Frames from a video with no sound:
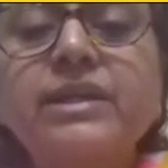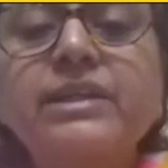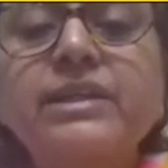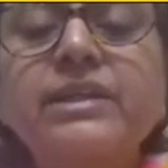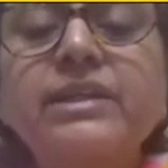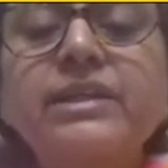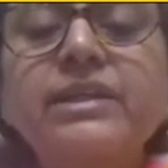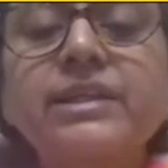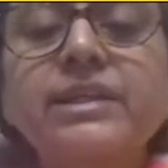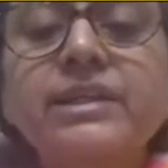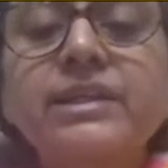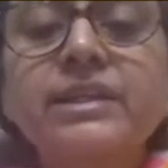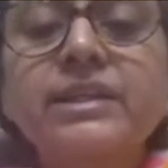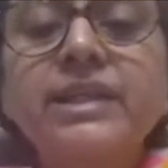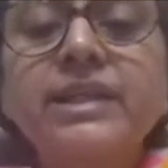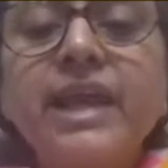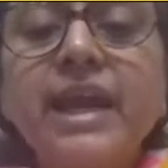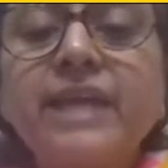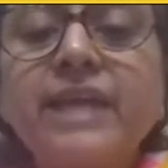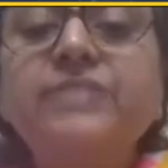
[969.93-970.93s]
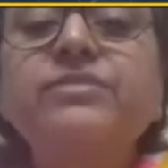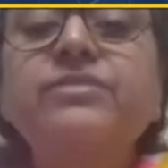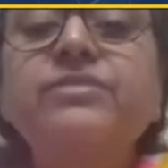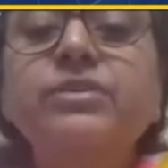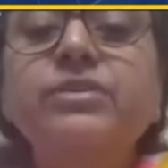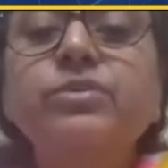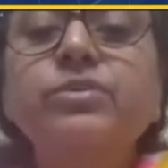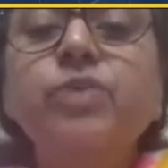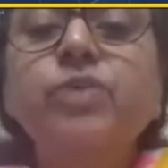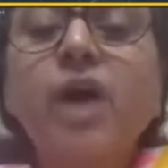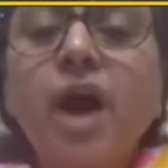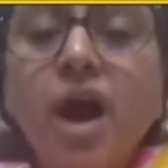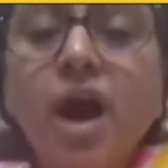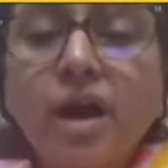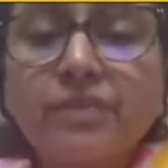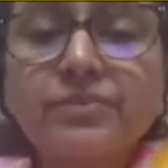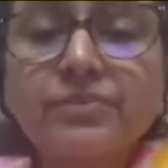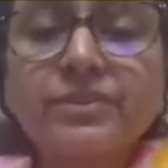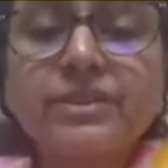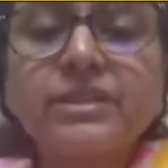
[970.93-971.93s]
clinically M0
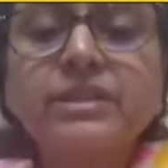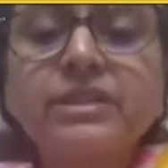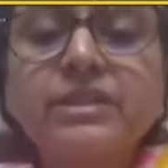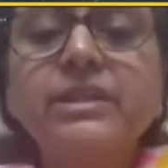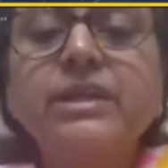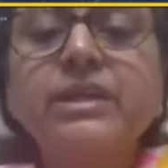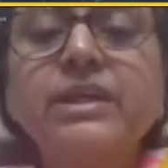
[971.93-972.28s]
after